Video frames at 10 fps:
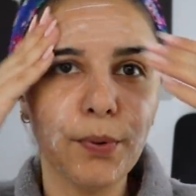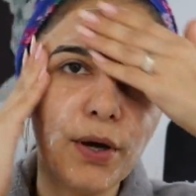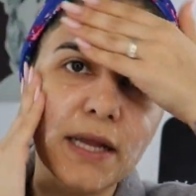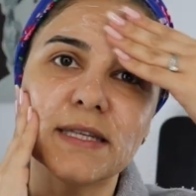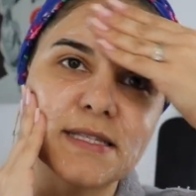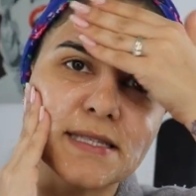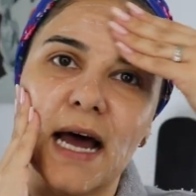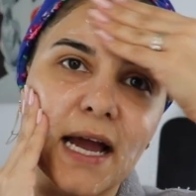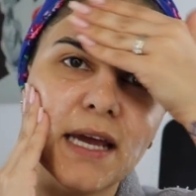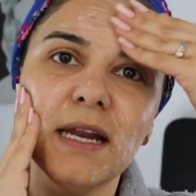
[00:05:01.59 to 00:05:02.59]
put
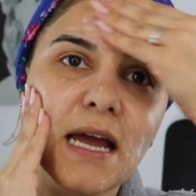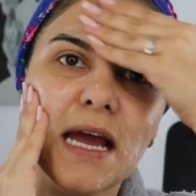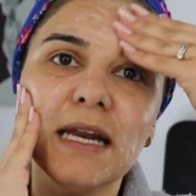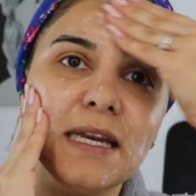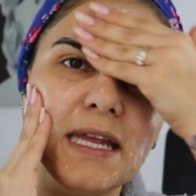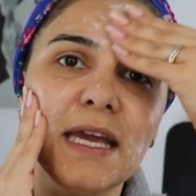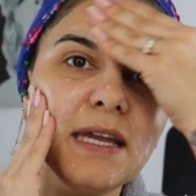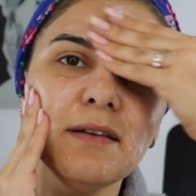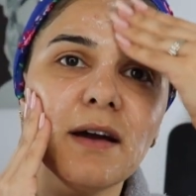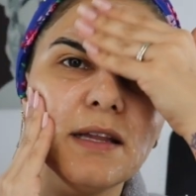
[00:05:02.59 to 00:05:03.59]
inside
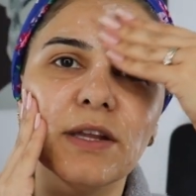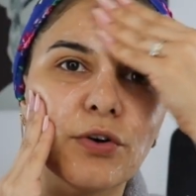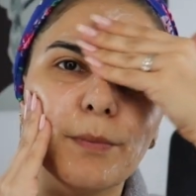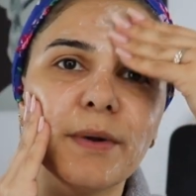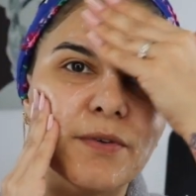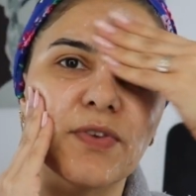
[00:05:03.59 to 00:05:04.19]
need a little bit of